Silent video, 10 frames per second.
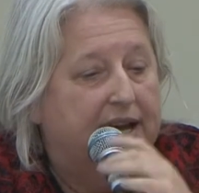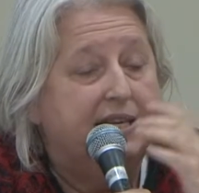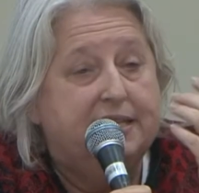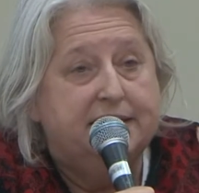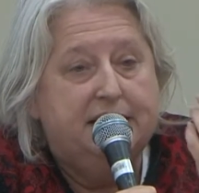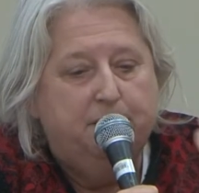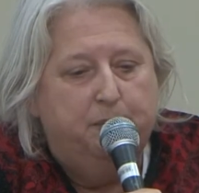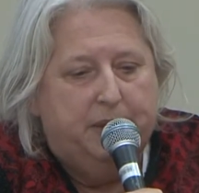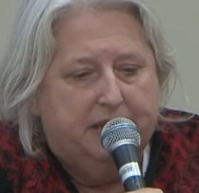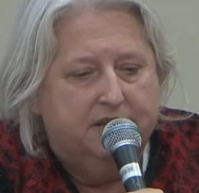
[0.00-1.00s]
are easily
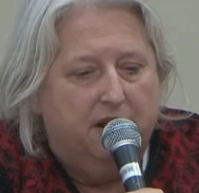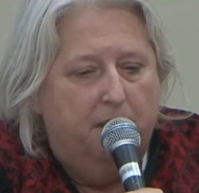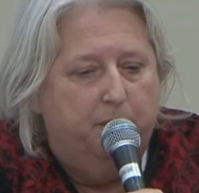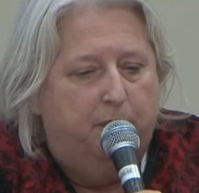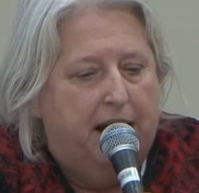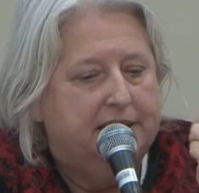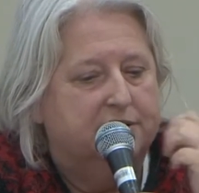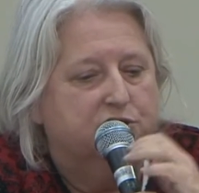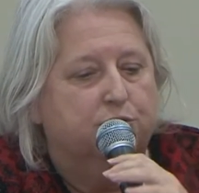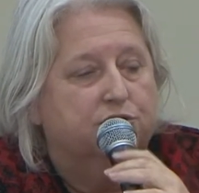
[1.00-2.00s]
picked up by
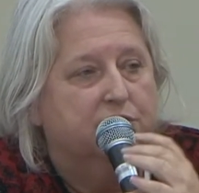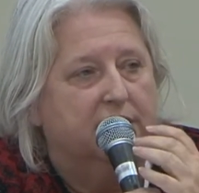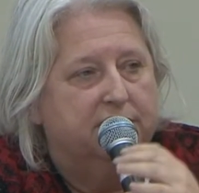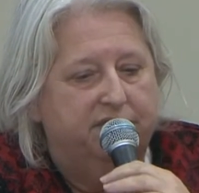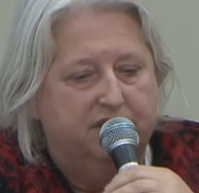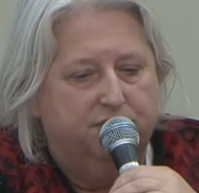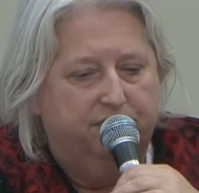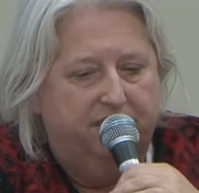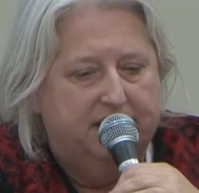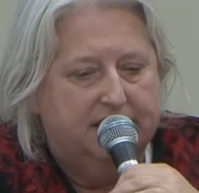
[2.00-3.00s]
instructors in
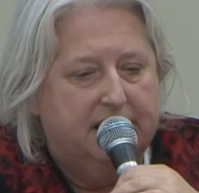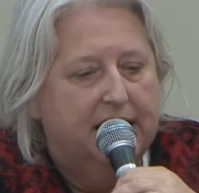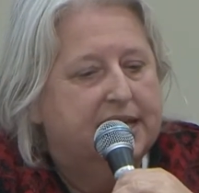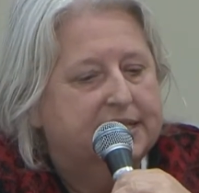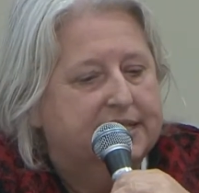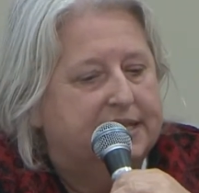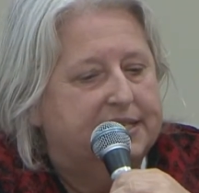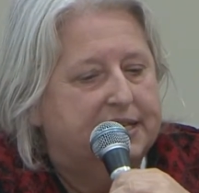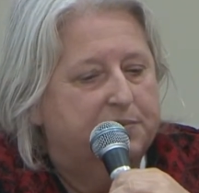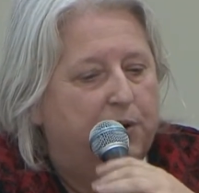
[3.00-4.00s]
face-to-face
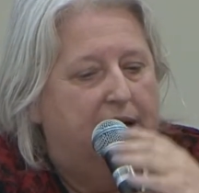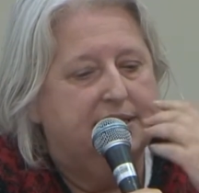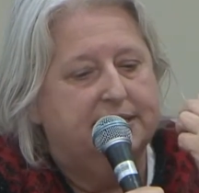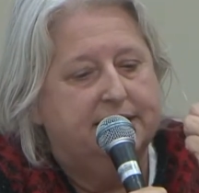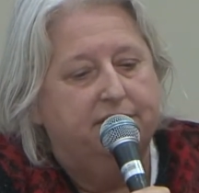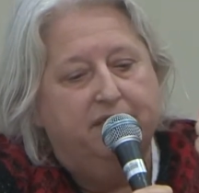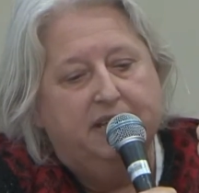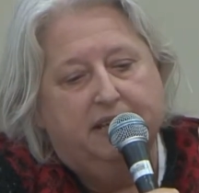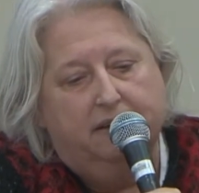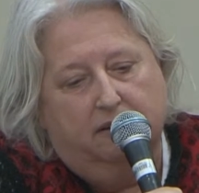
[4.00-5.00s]
settings, but are
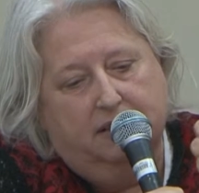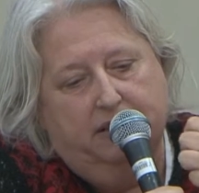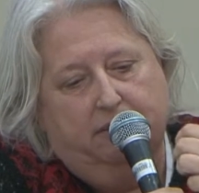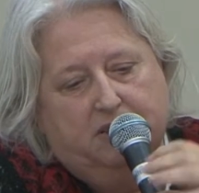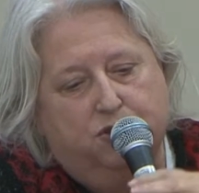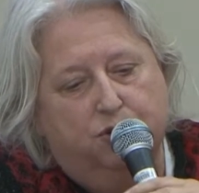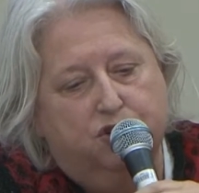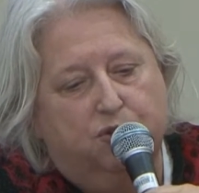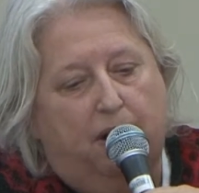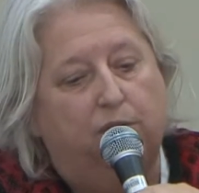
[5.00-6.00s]
significantly
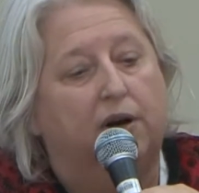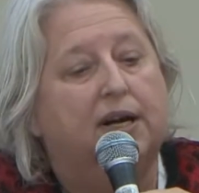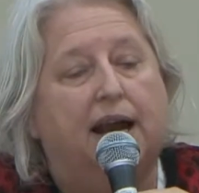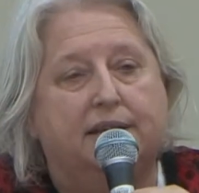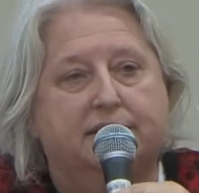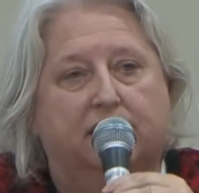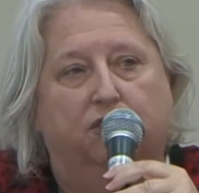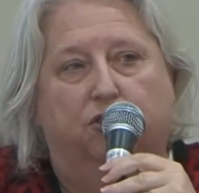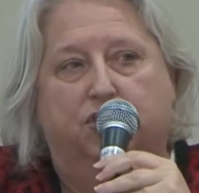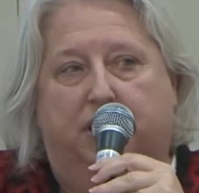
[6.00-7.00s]
reduced through online
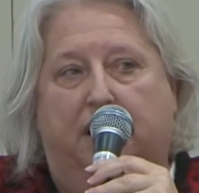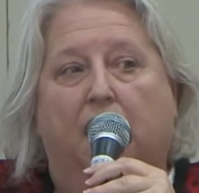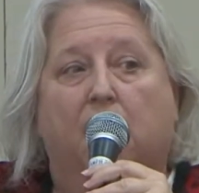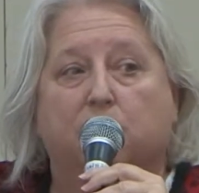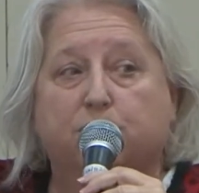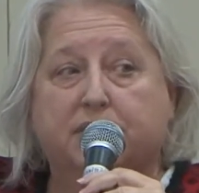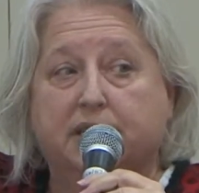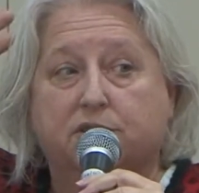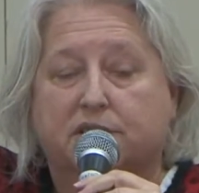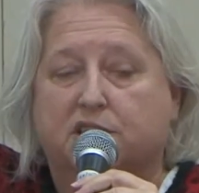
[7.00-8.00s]
technology. You see
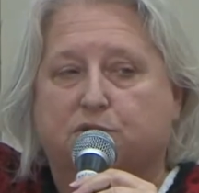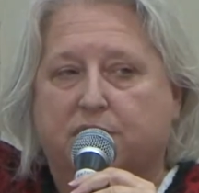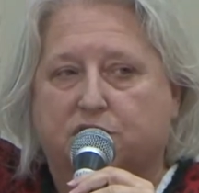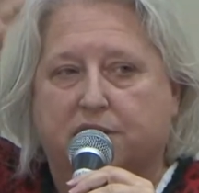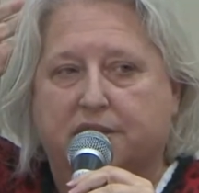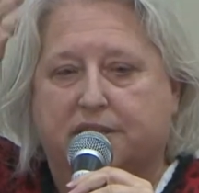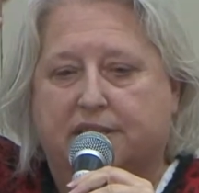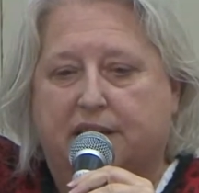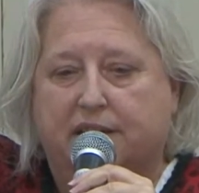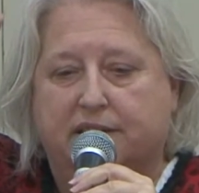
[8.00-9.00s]
the situation
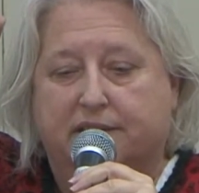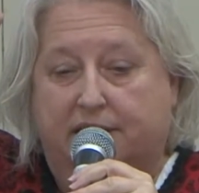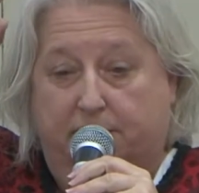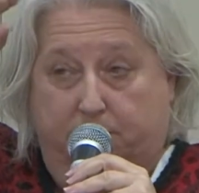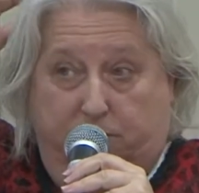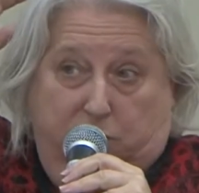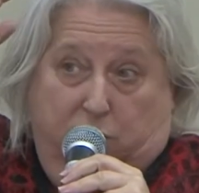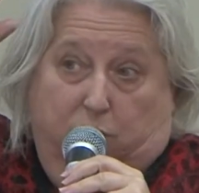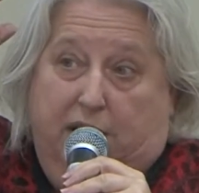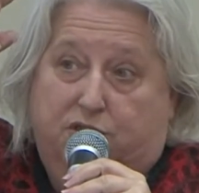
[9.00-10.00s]
is
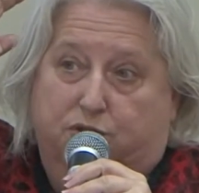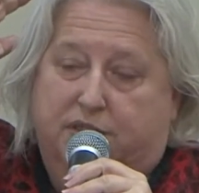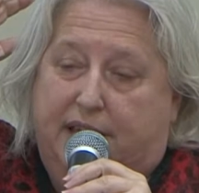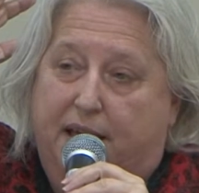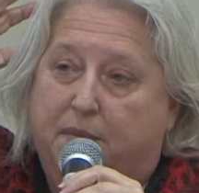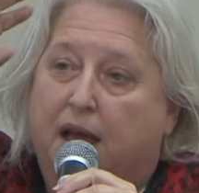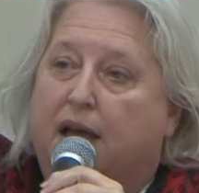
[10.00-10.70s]
quite the same.